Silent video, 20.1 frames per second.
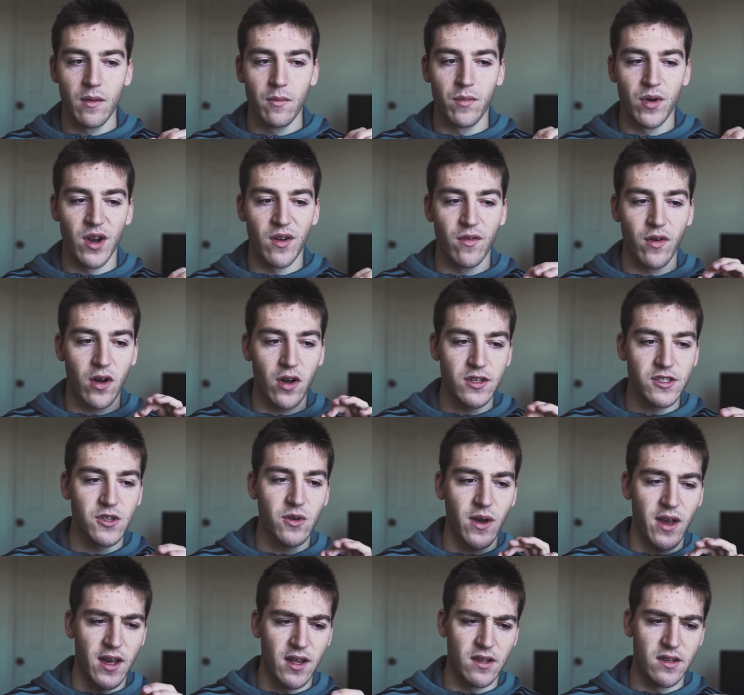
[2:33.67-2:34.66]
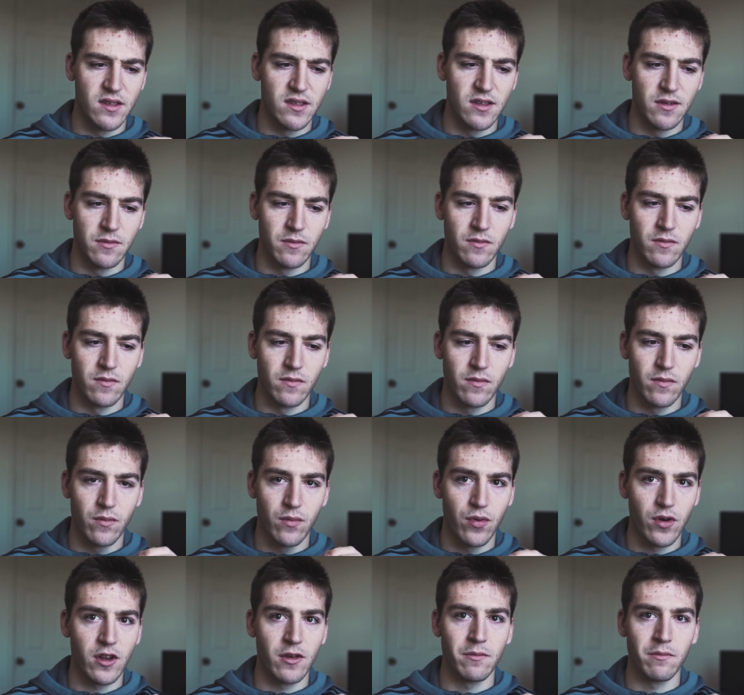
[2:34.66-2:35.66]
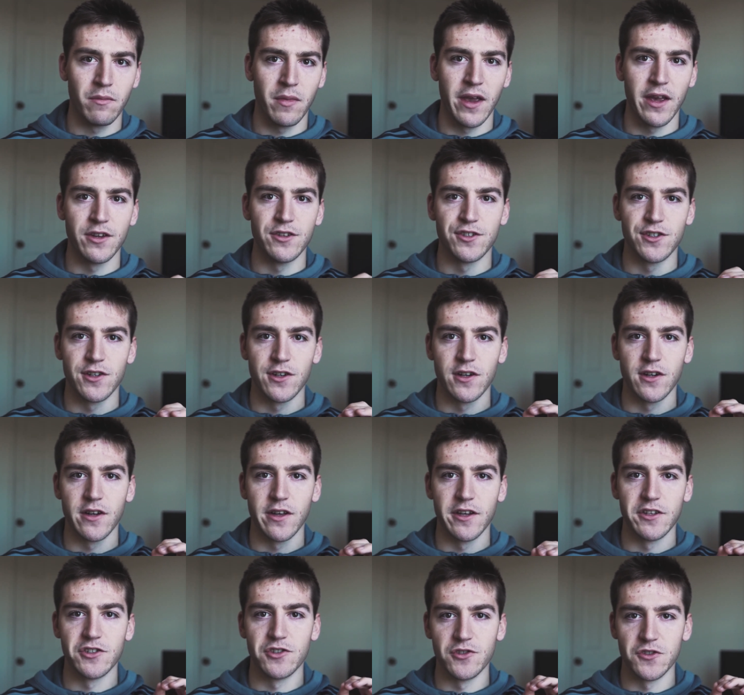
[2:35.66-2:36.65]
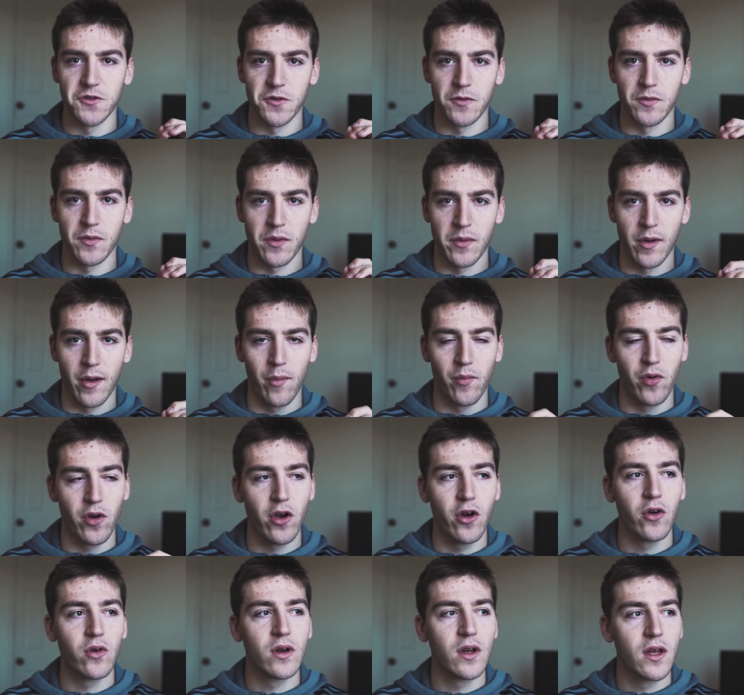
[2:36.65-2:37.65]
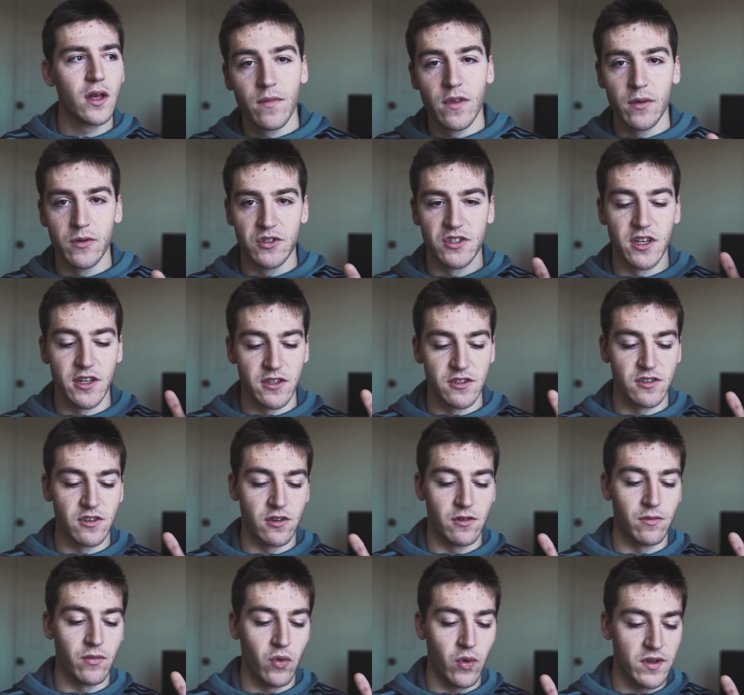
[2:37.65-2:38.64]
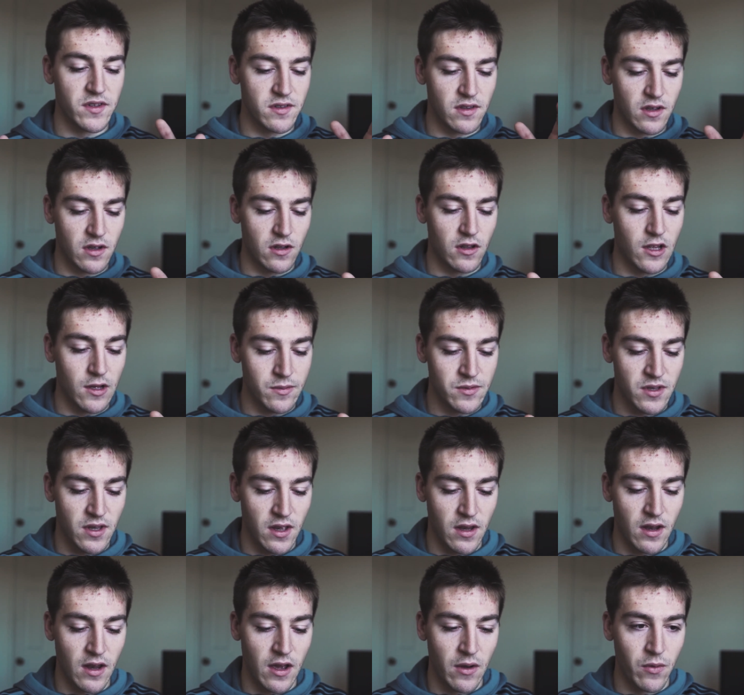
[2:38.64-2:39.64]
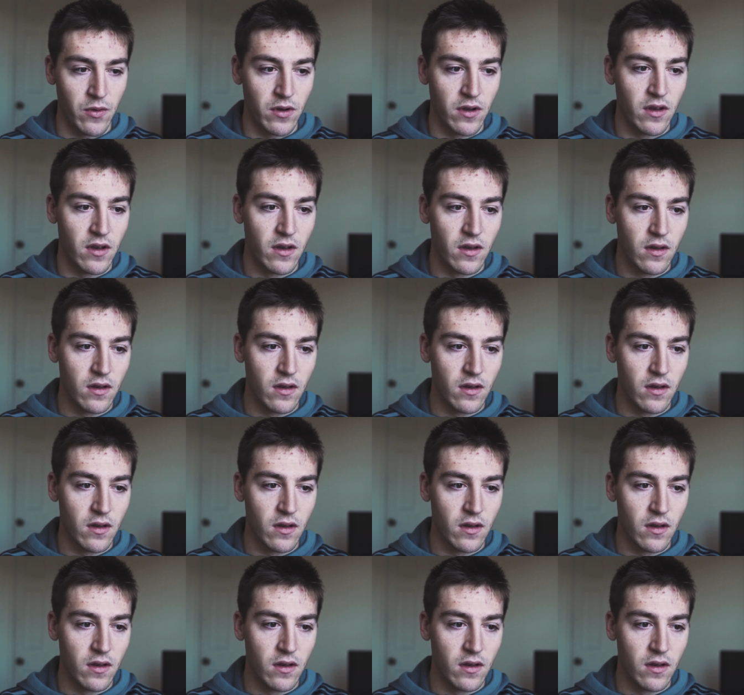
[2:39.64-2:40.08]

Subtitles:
But I've also had some pretty major issues with Premiere Pro. It would just get to certain points in the clips and I would